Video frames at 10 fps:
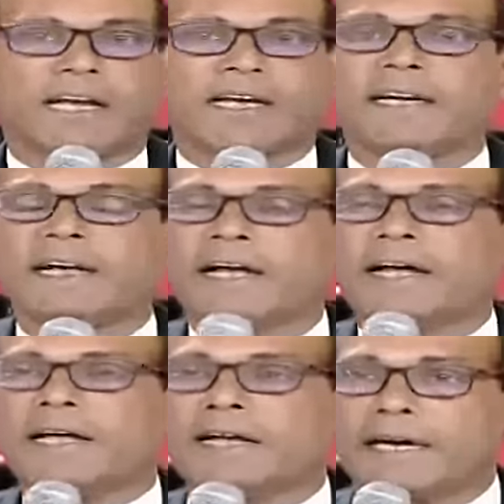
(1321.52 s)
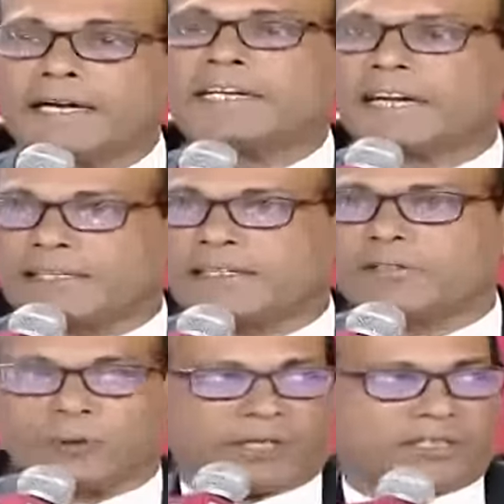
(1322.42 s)
in
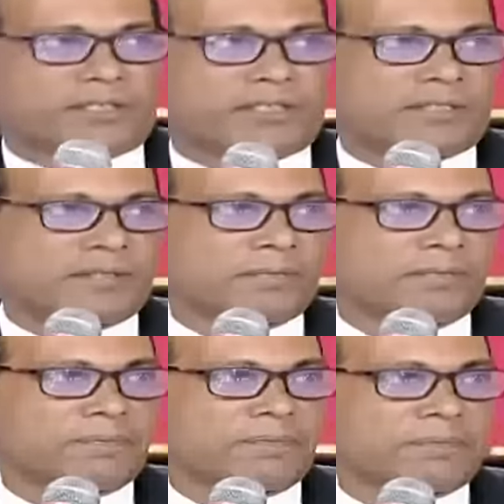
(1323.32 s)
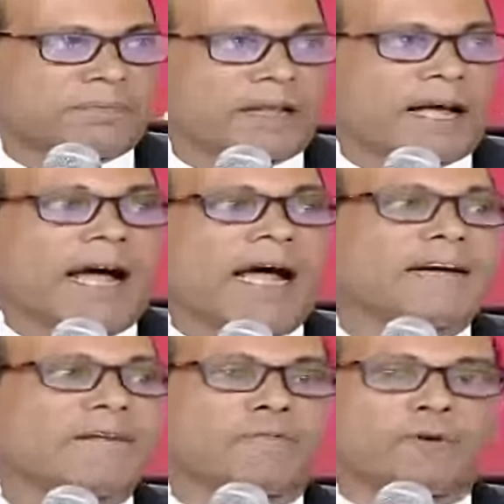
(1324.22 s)
Indian tourists.
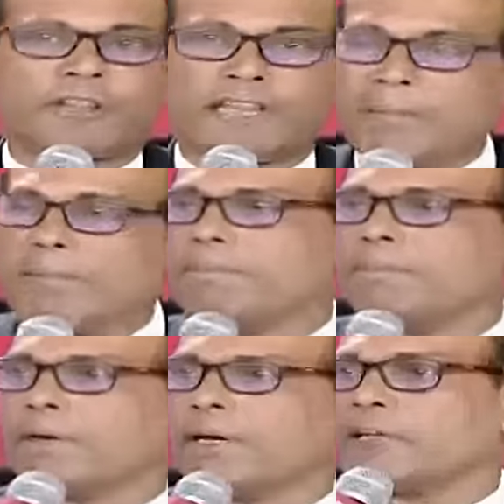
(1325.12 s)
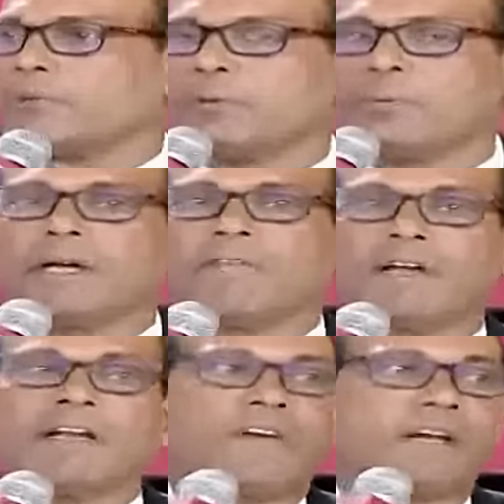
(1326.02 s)
And for them, it would be a
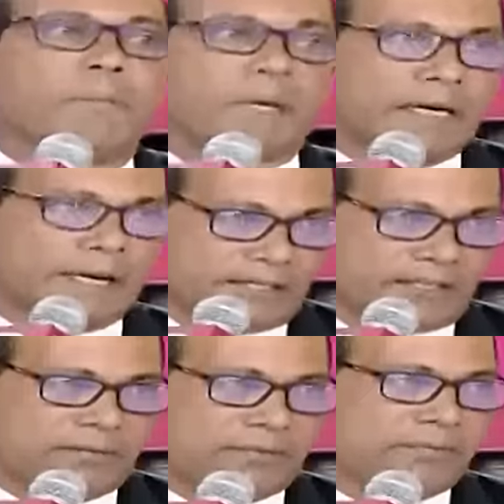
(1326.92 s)
very, very big hit.